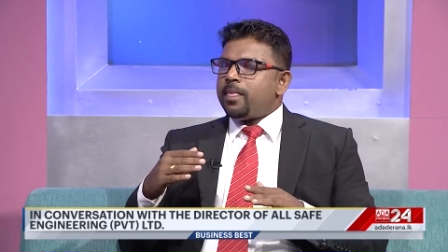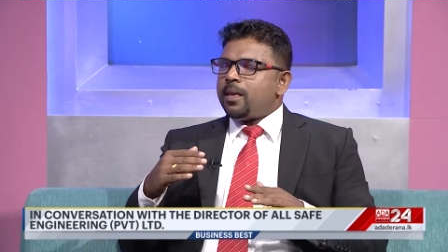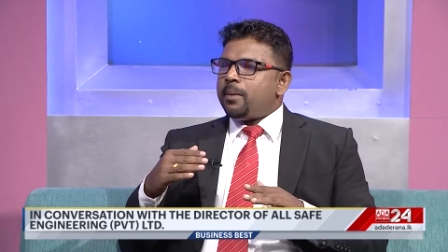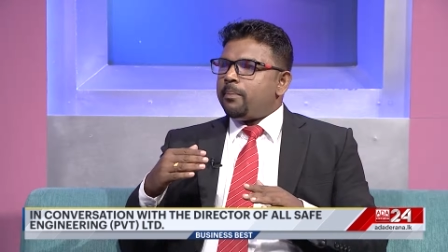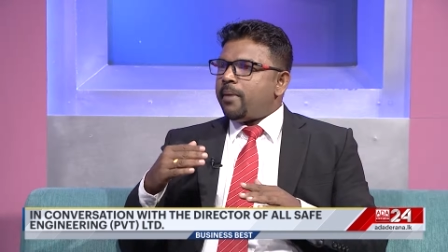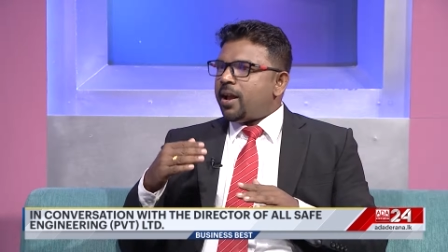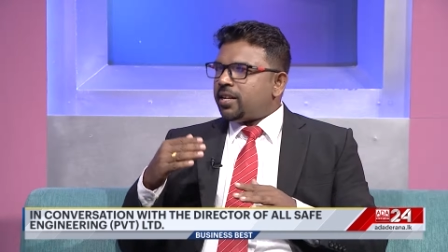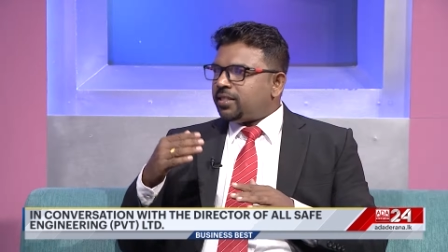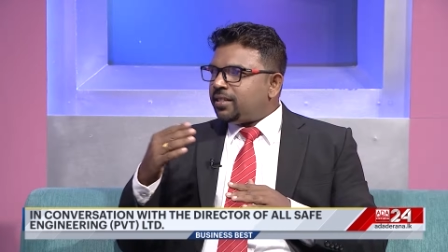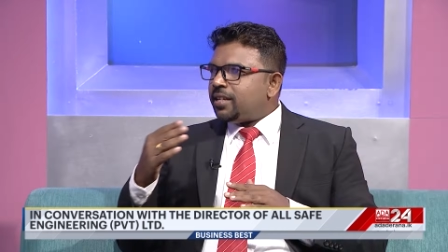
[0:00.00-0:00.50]

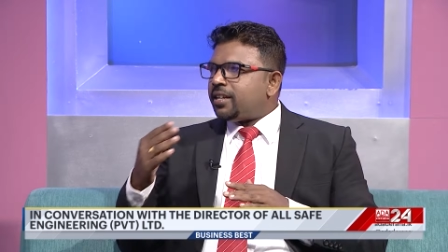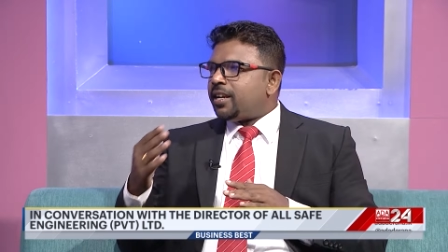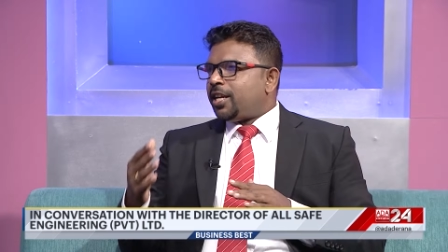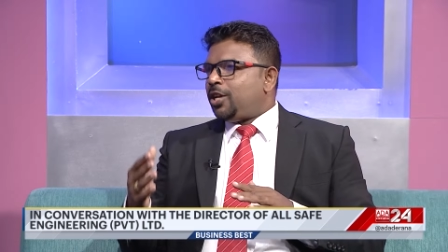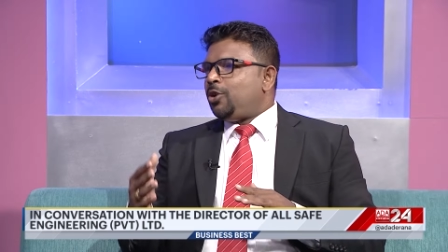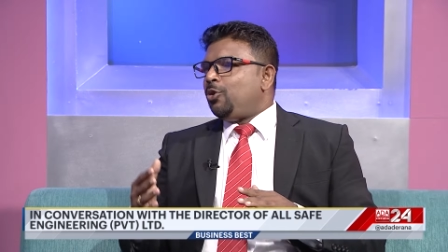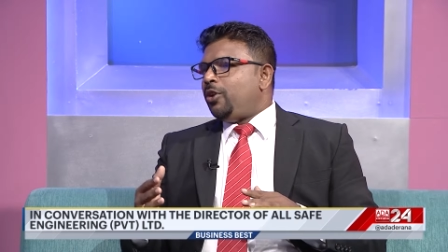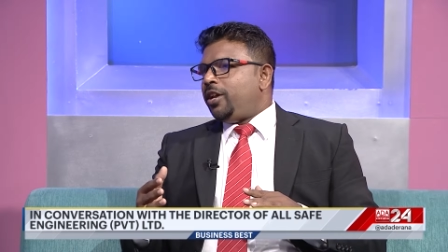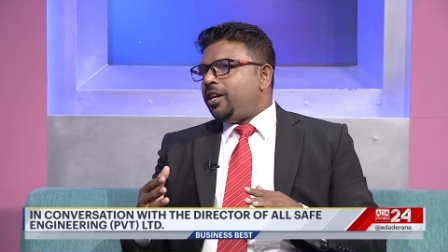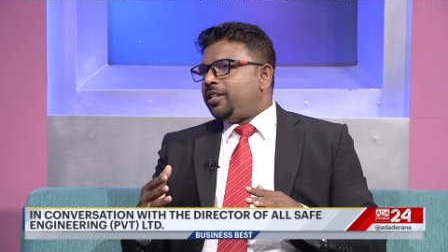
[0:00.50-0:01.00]
match the
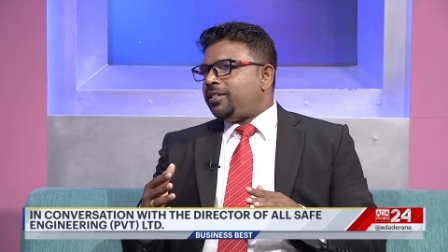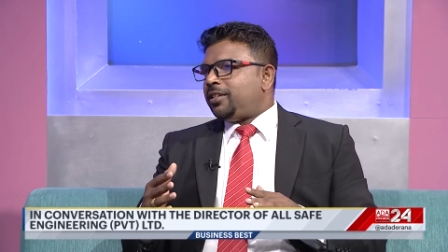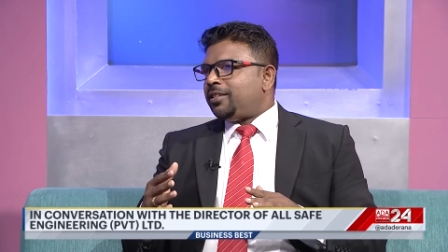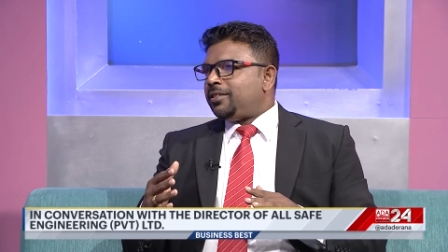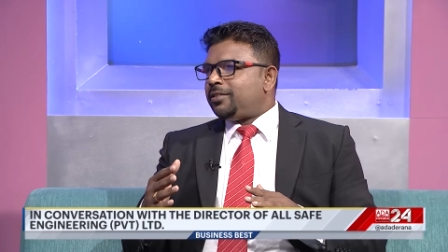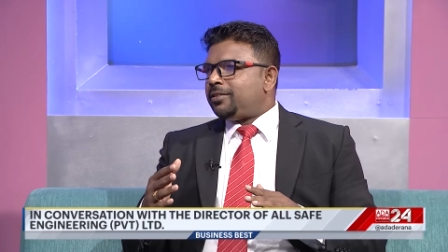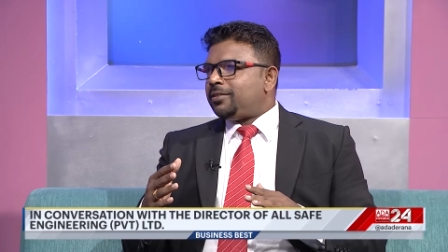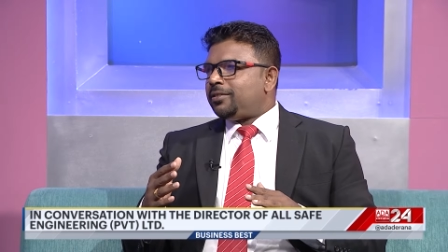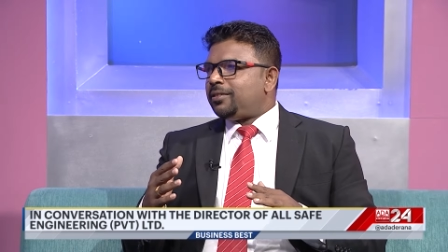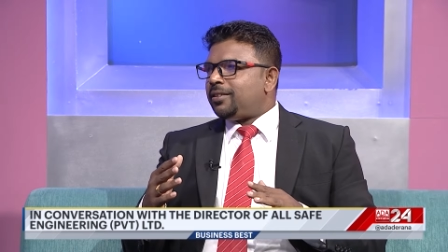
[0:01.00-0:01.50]

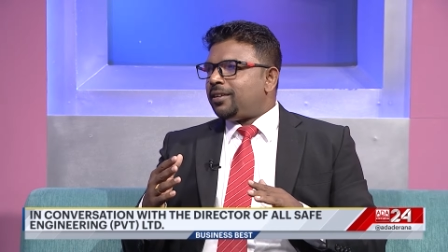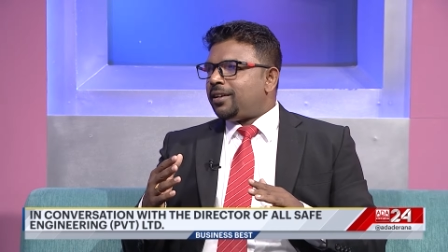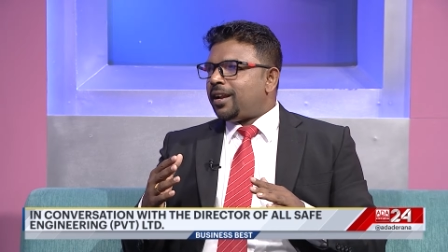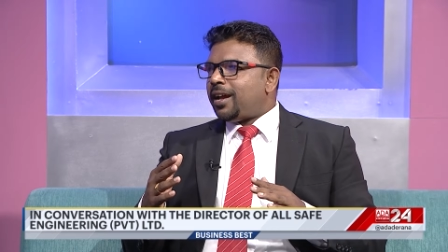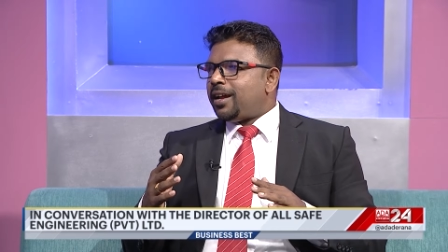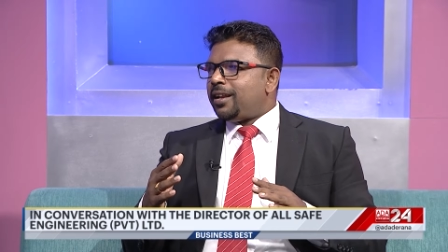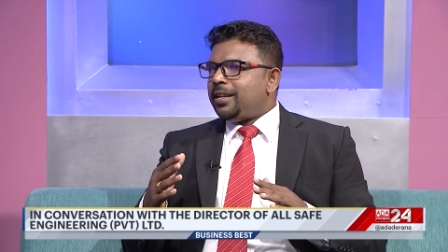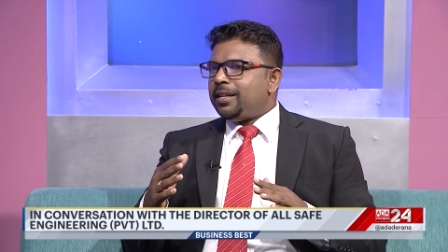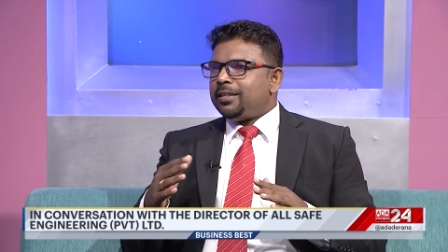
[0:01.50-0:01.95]
regulations, right?